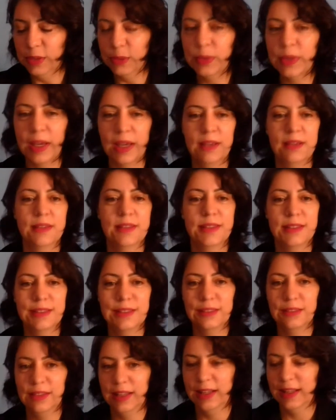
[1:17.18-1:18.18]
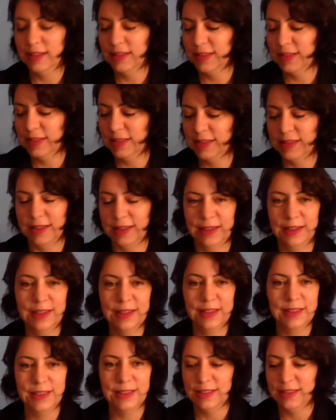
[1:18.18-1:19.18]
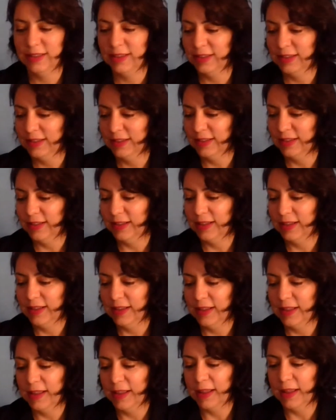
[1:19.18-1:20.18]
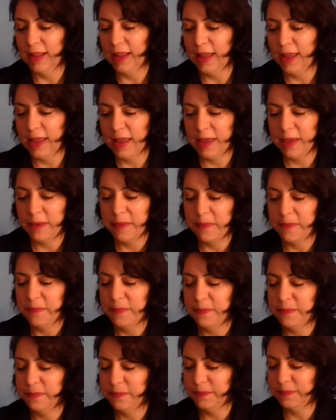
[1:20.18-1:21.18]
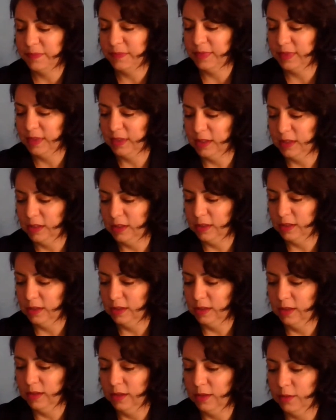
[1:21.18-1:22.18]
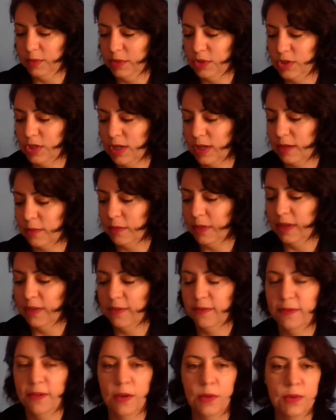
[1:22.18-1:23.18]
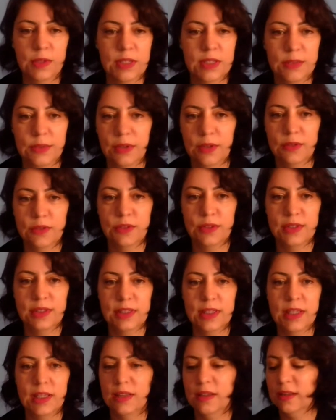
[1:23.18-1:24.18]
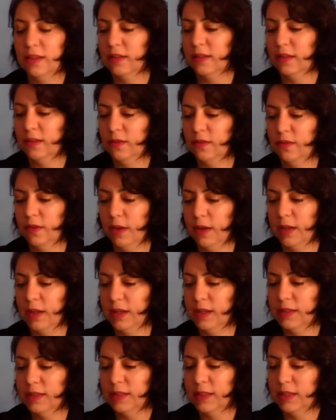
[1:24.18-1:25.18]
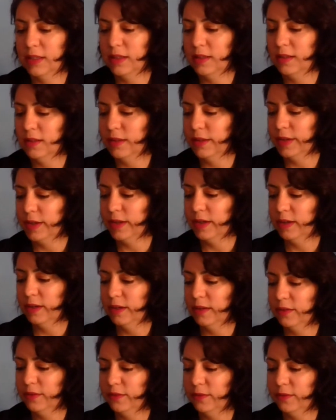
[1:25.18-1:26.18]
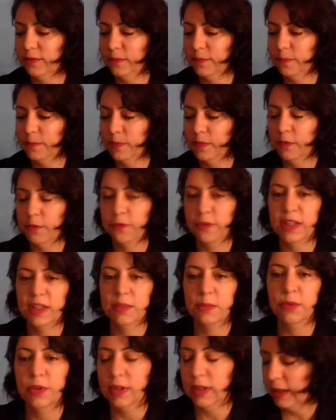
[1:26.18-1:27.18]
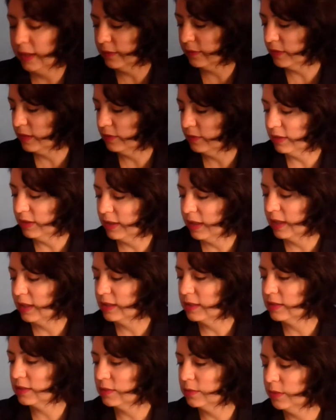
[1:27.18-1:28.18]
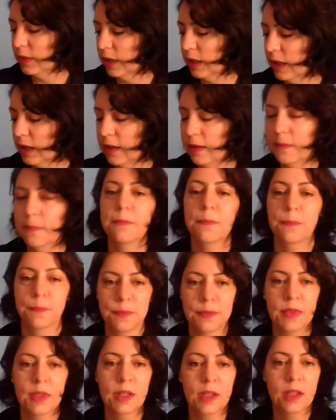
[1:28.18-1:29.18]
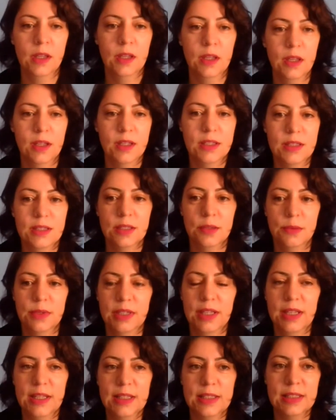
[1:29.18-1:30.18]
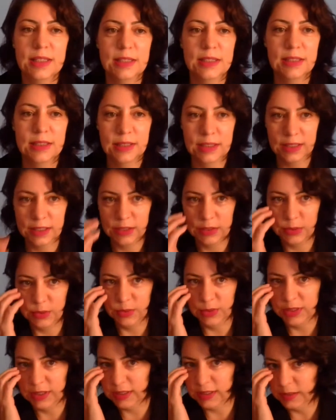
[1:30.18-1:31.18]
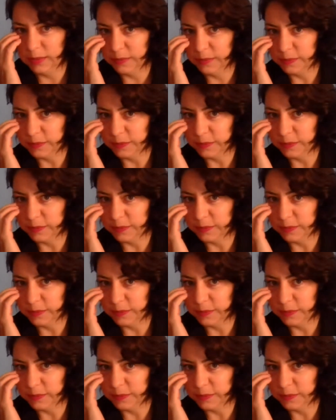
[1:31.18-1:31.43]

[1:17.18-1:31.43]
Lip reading: Okay, so let's start. I'm going to check my phone as well to see if I can see here Facebook Live and everything is working. So it is. Good.